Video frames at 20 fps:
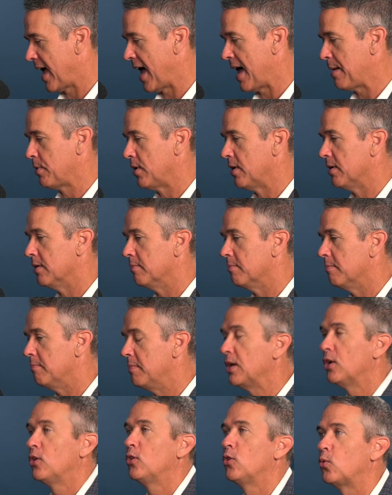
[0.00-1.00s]
a
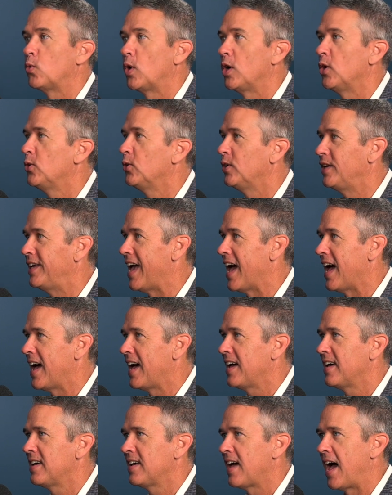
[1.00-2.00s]
middle of the road
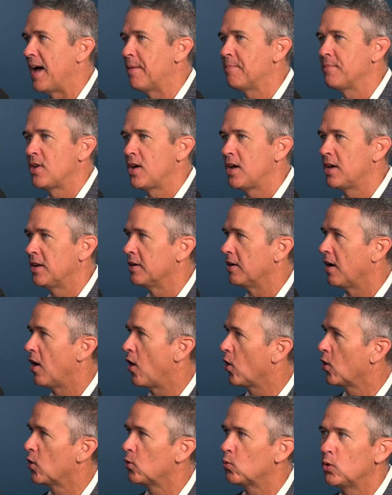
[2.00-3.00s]
guy. I'm not a
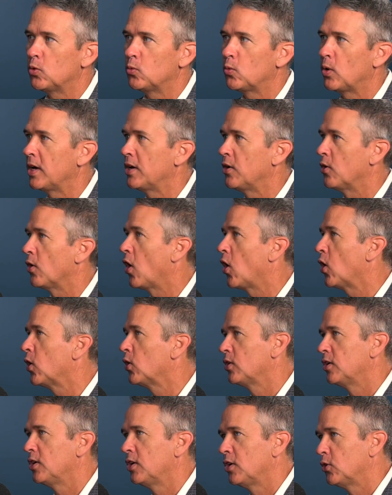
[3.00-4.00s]
hard one way or
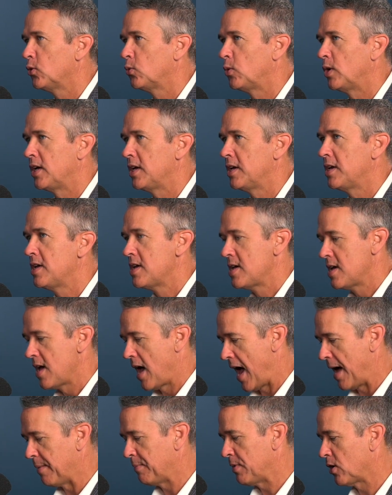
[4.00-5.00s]
hard the other way.
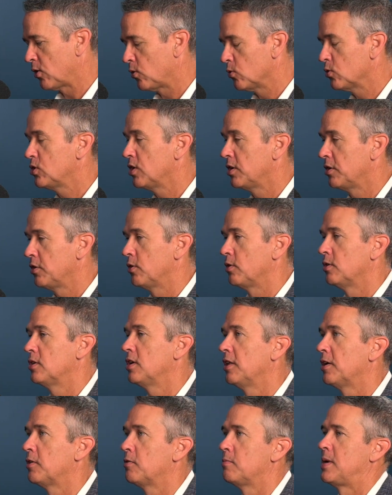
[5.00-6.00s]
I'm not going to sit here and
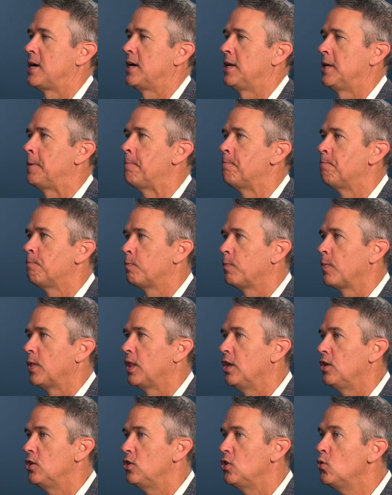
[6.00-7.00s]
tell everybody
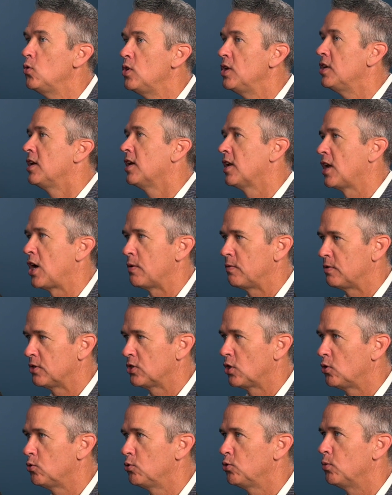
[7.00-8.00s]
you need to get off of
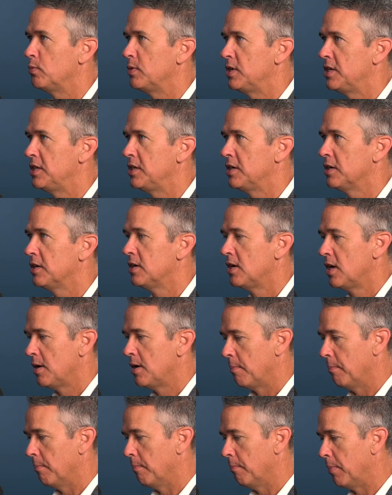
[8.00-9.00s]
social media.
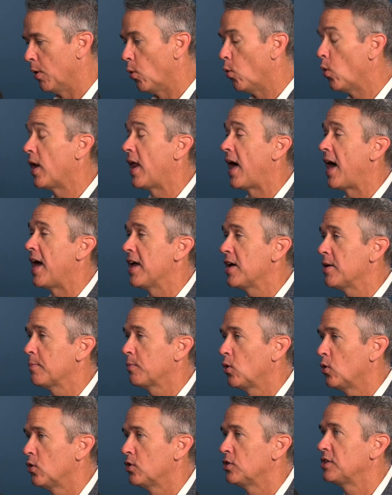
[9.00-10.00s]
But what I am
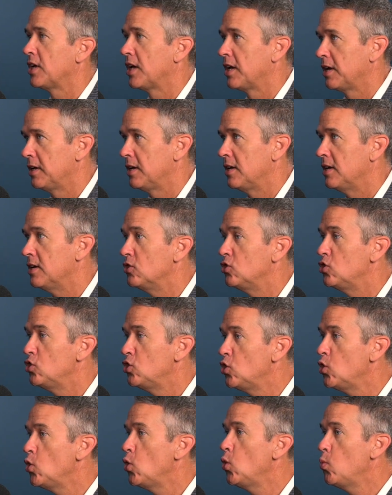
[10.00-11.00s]
going to say is
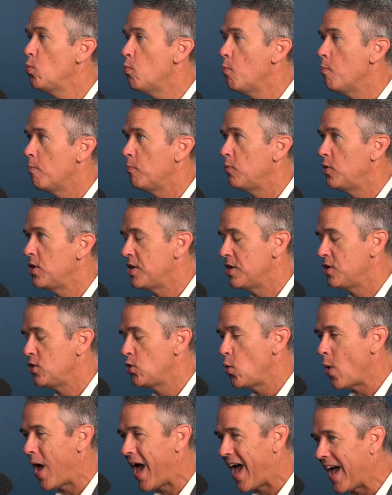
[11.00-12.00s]

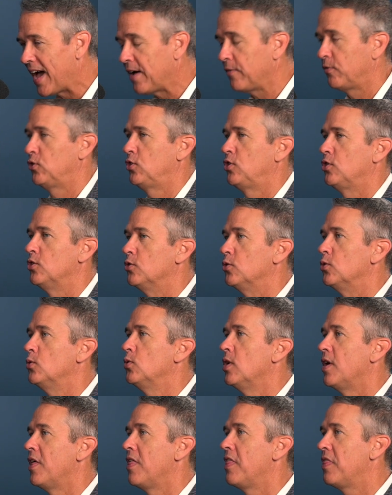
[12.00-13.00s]
you have to
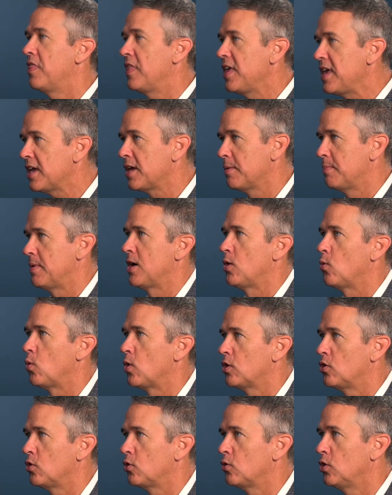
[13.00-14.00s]
think about
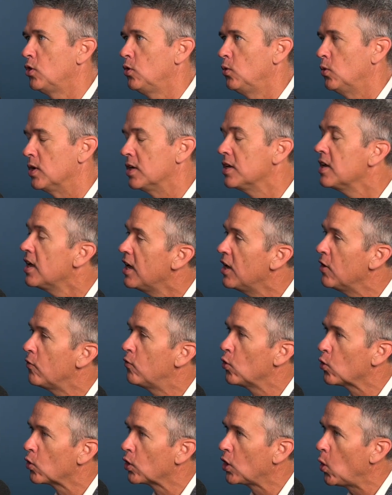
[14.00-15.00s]
what you're doing. If
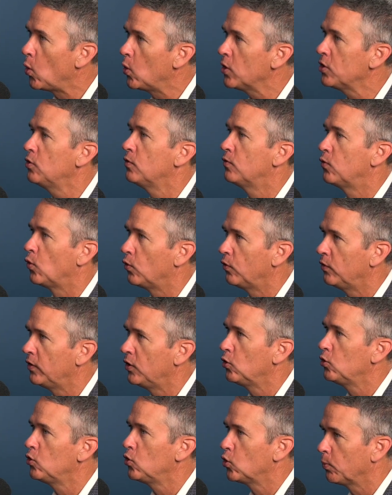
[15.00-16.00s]
you're going to
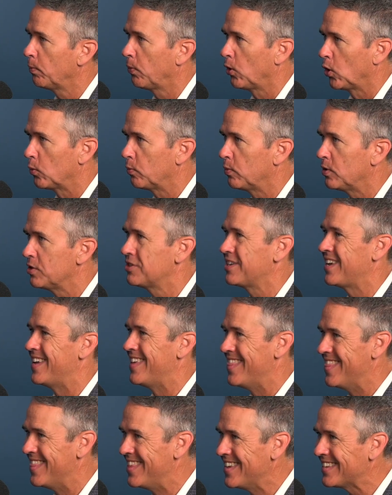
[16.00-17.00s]
fulfill your purpose
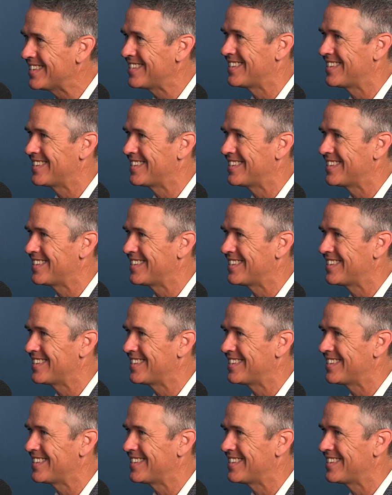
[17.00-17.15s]
in this